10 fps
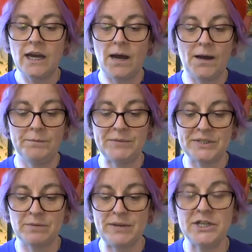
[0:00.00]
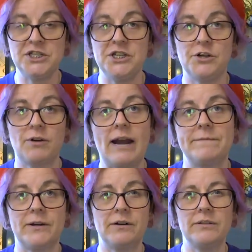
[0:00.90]
um, this could be a
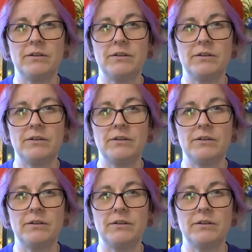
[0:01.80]
geographical